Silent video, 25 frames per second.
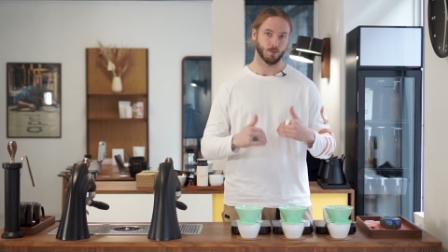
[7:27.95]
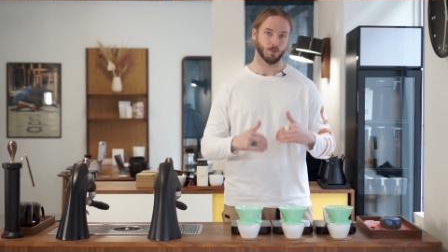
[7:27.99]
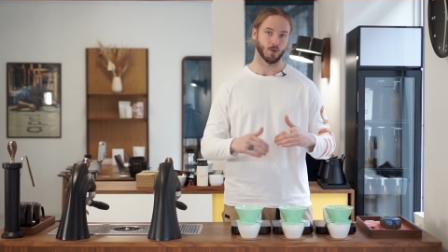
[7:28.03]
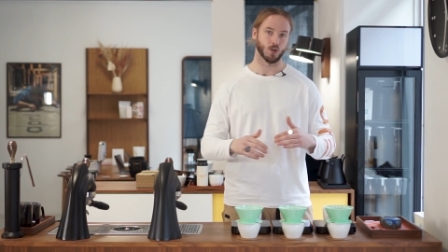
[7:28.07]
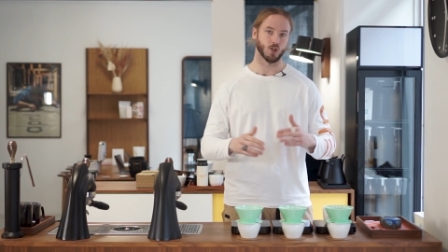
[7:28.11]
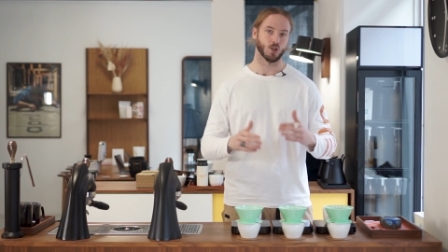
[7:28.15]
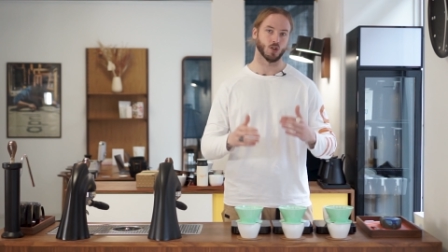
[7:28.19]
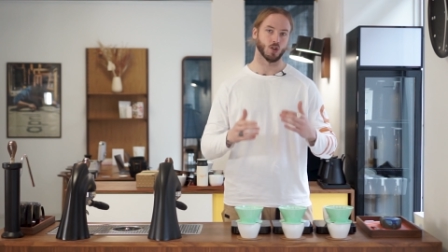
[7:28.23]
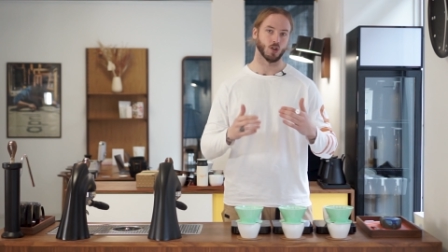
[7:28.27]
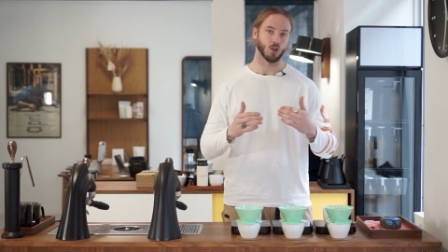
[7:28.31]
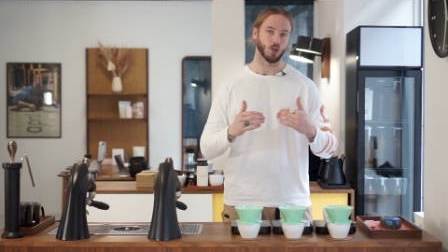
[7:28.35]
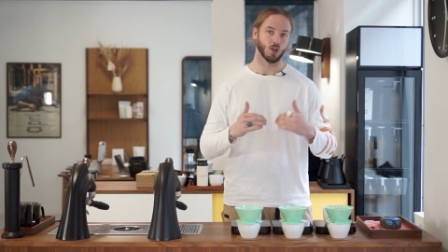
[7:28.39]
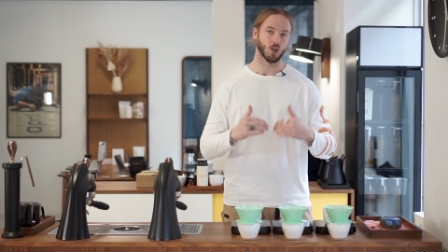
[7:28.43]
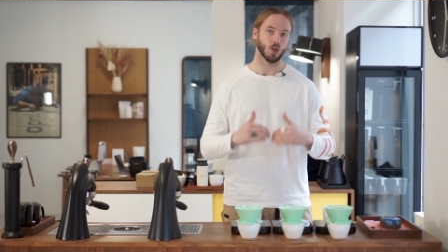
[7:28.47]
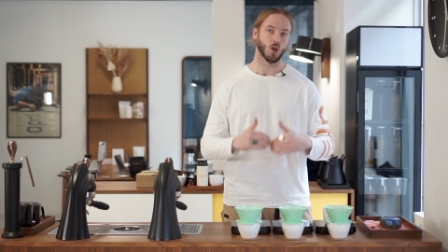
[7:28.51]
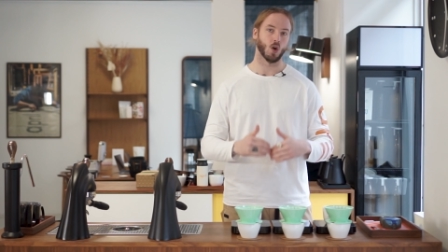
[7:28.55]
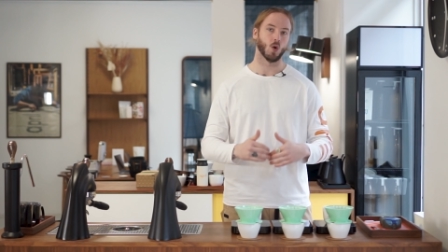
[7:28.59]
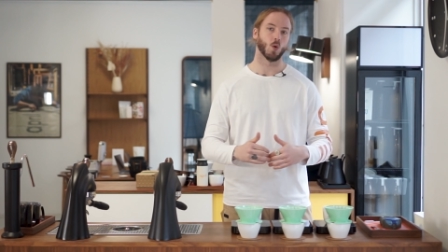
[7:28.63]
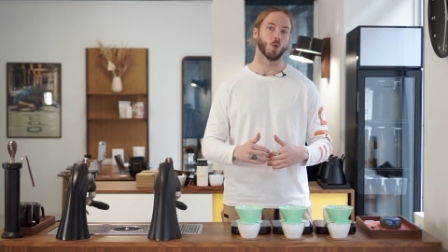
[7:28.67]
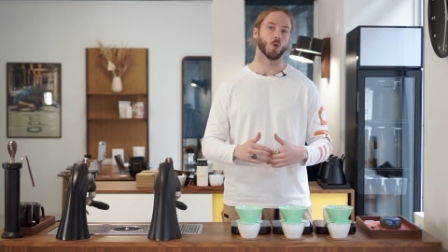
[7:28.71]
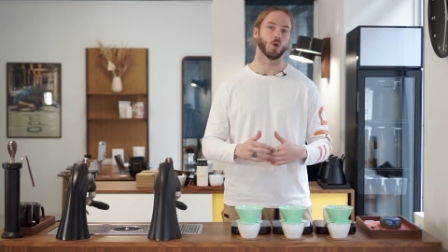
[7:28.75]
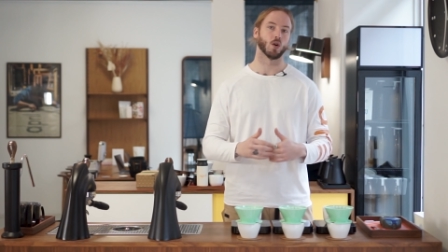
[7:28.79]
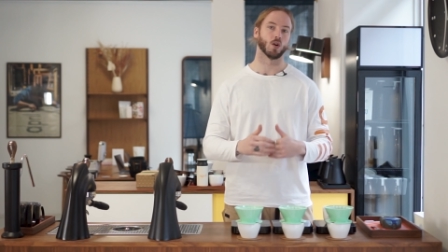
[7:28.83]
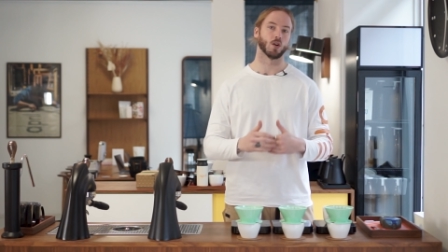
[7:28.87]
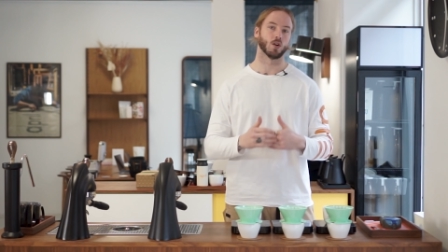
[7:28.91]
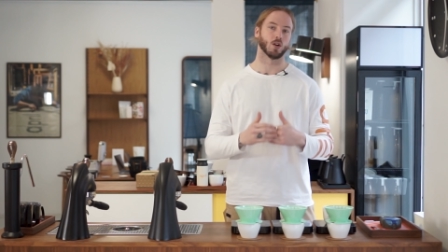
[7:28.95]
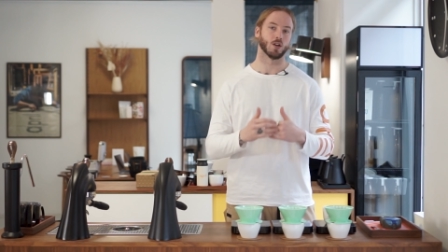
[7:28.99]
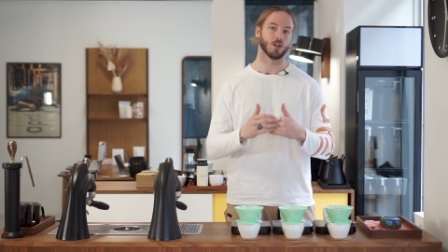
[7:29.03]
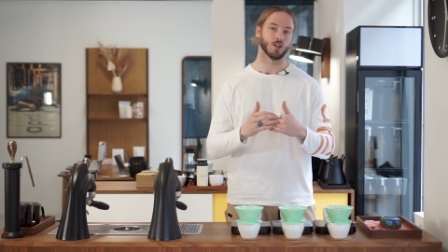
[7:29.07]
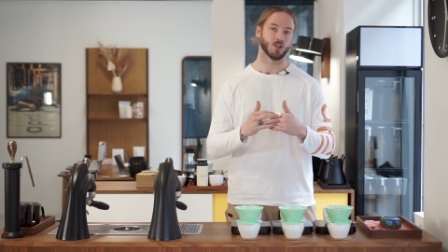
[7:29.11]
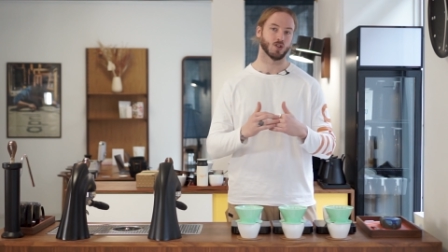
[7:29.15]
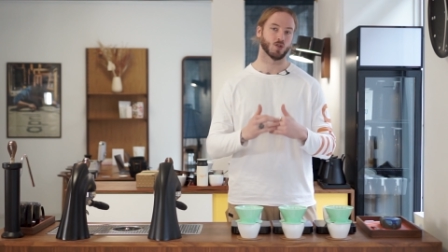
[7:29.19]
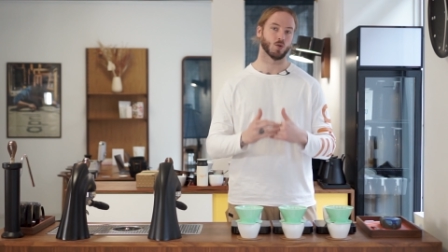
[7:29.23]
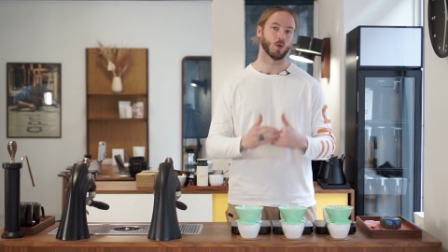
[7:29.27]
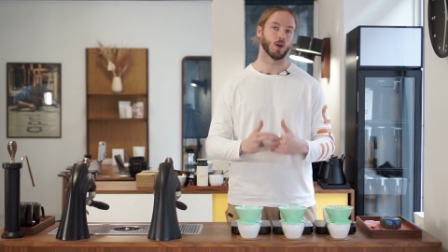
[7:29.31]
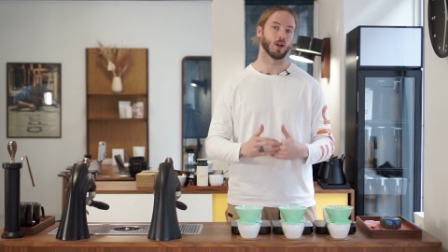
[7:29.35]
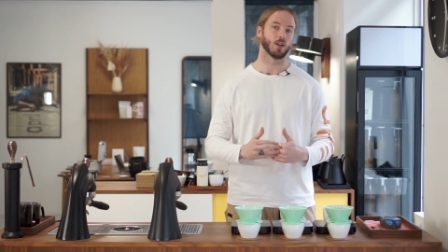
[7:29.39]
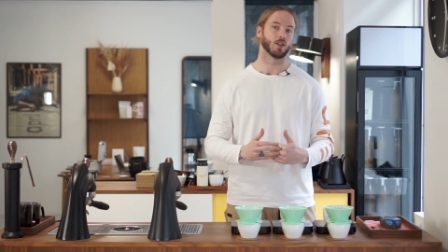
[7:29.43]
much lower
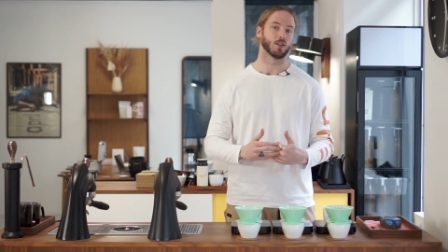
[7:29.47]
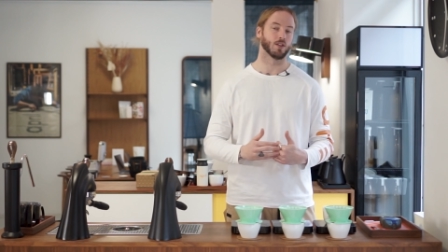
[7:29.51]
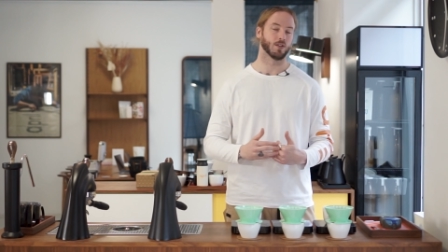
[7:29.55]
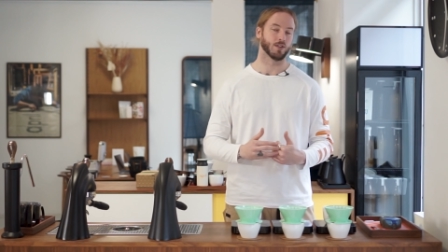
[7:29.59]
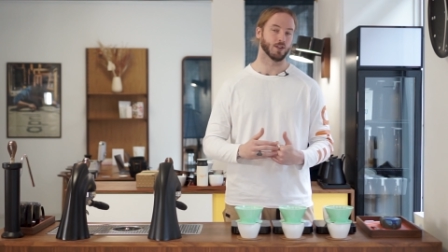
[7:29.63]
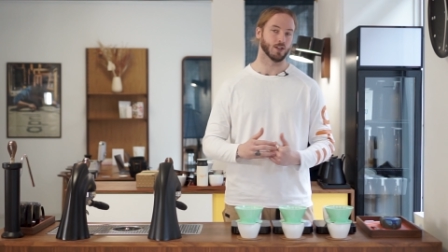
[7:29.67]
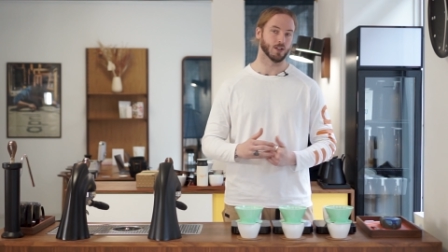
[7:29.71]
strength in